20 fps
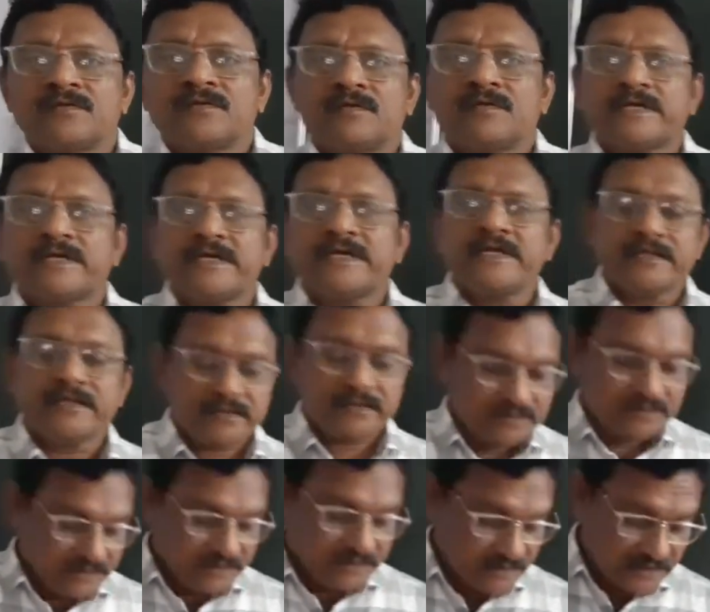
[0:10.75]

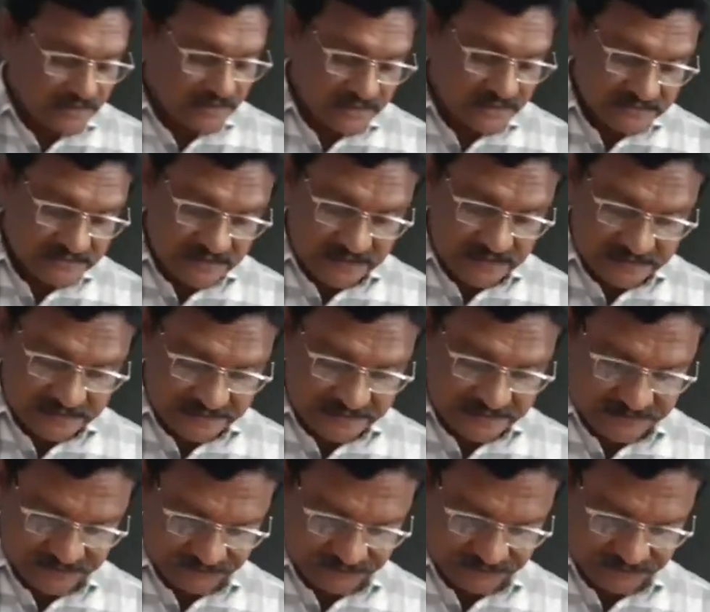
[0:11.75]
Okay, in last
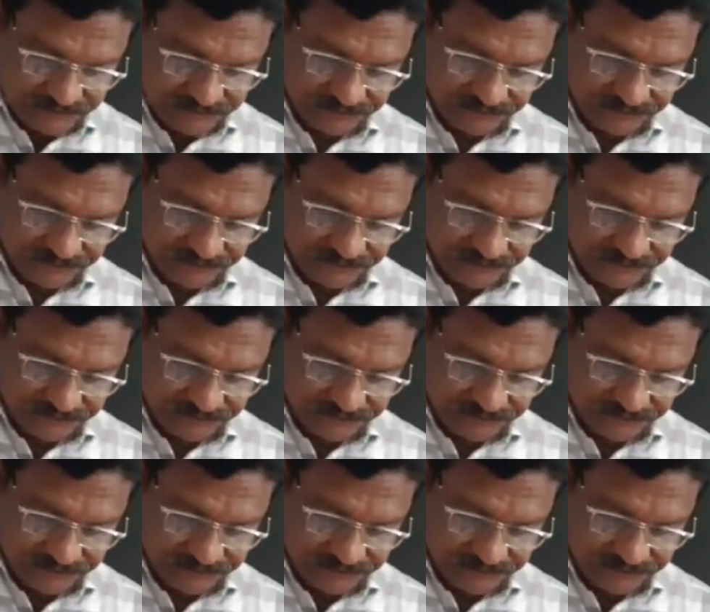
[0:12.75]
class,